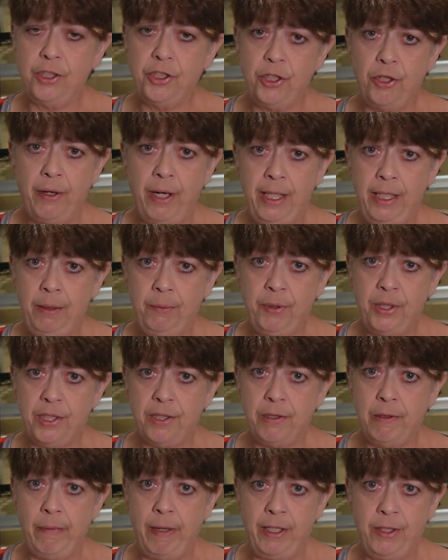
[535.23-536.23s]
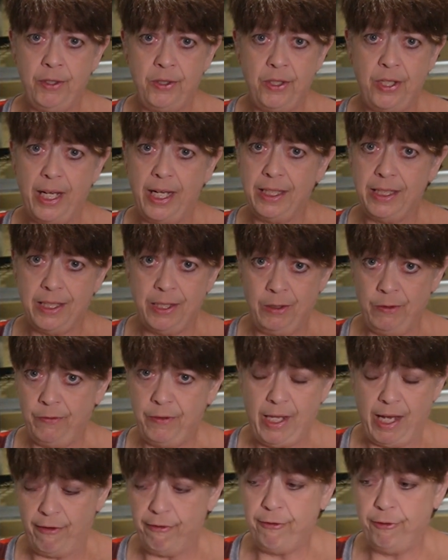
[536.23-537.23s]
geranium kiss tomatoes that
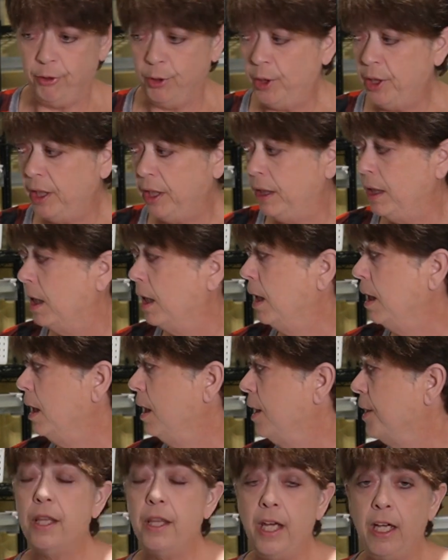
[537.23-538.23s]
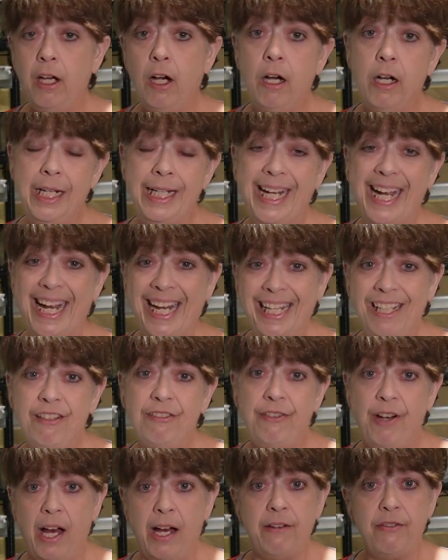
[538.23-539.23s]
fruited. They are an
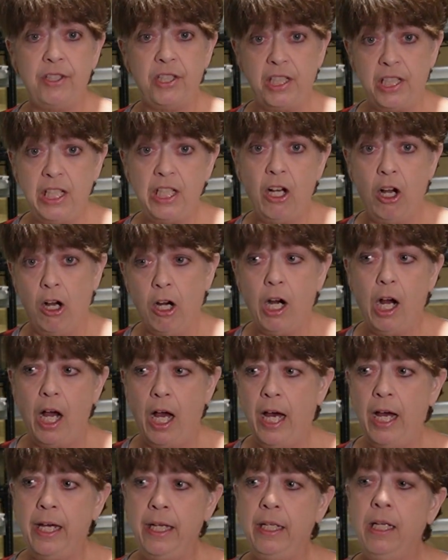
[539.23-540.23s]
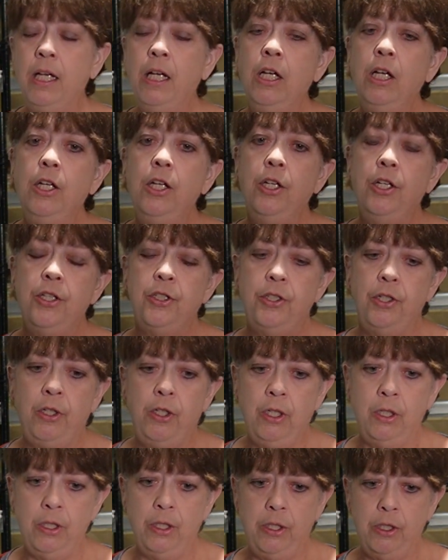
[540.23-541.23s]
85 CRI. So
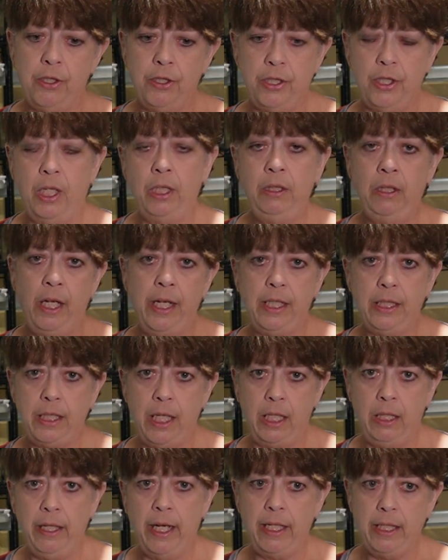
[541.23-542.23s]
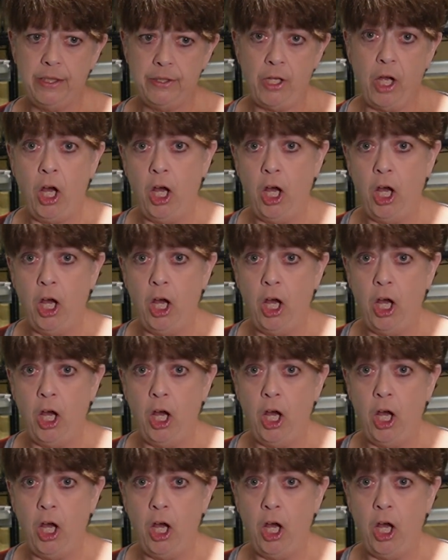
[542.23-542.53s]
your sunlight, daylight is